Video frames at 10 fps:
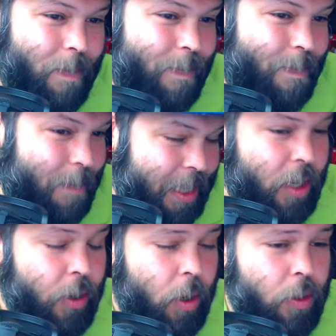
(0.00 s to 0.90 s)

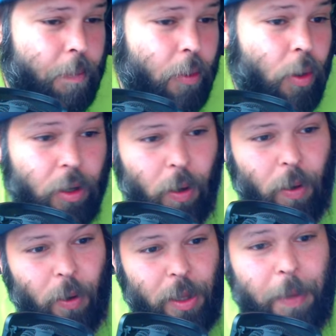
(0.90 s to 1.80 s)
material on the board
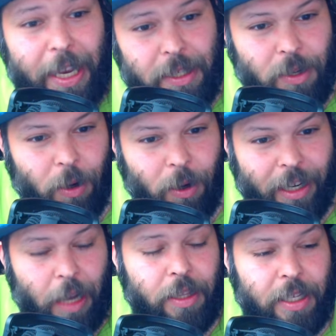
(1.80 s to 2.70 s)
or the pieces are
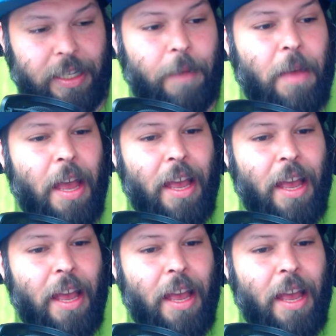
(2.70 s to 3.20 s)
counted the same,